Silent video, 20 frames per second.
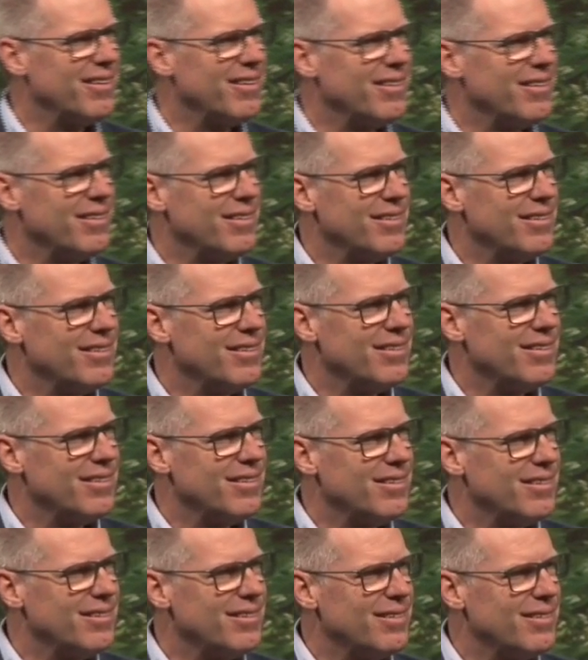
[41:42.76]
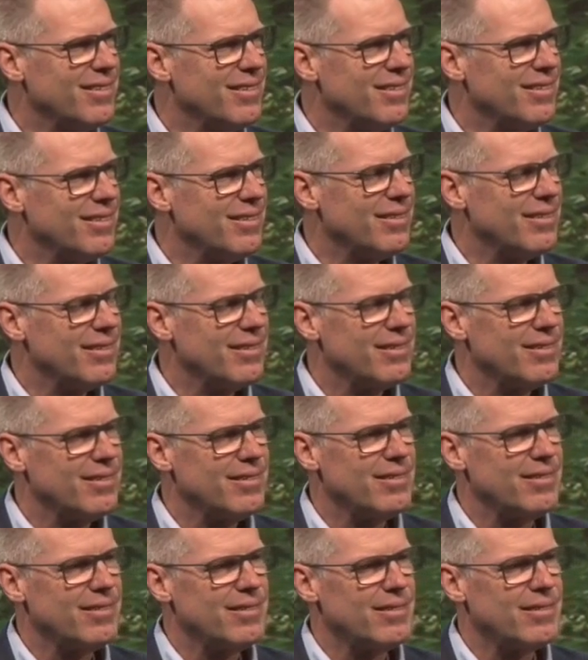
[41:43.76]

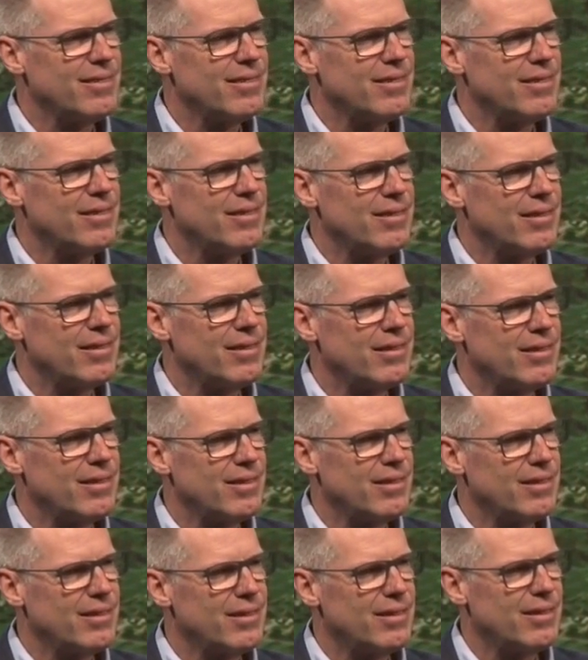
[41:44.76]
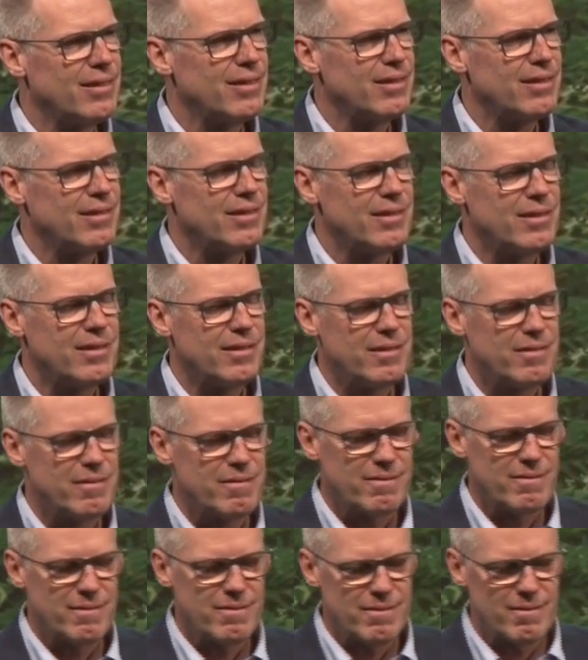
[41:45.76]

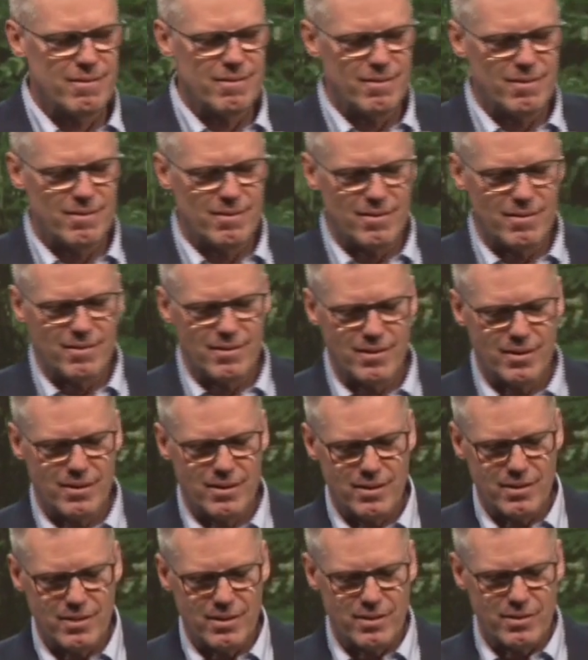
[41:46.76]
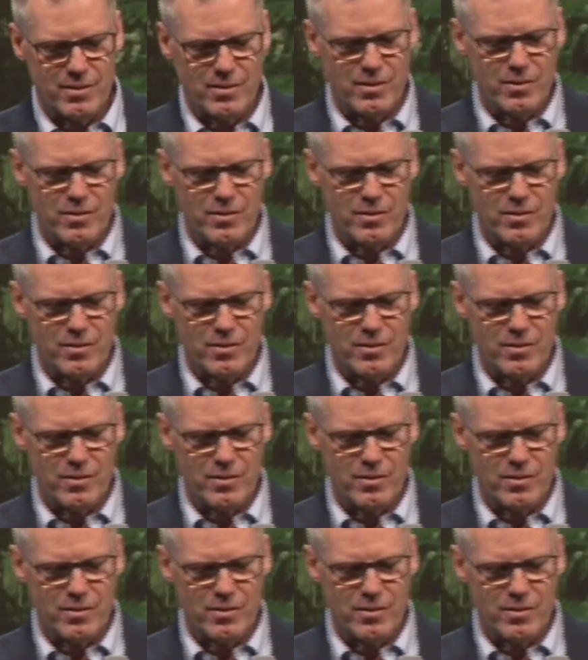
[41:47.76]
(no one is talking)